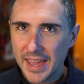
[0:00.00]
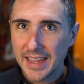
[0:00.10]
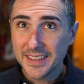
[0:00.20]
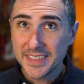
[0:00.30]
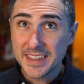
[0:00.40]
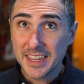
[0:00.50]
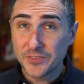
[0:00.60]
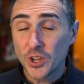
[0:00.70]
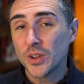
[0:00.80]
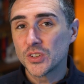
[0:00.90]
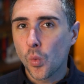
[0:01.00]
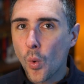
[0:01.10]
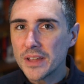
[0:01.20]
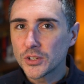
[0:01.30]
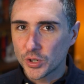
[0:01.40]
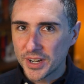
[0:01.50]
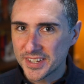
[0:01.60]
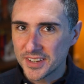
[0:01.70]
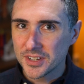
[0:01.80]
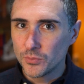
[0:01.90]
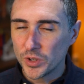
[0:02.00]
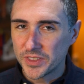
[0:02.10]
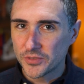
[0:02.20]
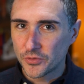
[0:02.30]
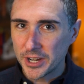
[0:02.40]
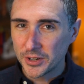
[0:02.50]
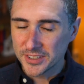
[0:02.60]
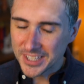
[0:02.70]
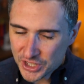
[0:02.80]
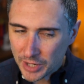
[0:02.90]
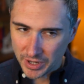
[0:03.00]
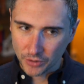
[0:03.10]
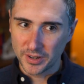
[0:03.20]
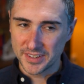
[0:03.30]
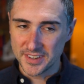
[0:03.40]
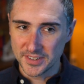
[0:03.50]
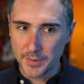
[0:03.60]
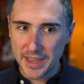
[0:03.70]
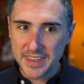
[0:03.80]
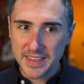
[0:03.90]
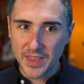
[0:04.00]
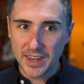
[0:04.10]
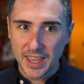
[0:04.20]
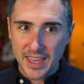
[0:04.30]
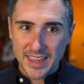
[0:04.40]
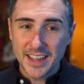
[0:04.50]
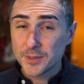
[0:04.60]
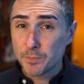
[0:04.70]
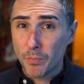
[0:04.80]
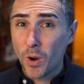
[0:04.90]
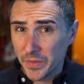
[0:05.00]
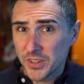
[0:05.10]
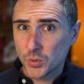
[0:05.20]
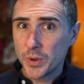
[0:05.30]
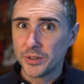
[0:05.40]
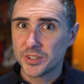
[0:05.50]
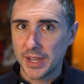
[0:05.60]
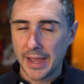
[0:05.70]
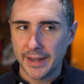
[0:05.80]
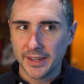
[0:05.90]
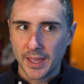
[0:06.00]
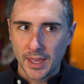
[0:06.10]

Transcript: And I think if there is one criticism with this fragrance, legitimate criticism, I think that it's on the sweeter side.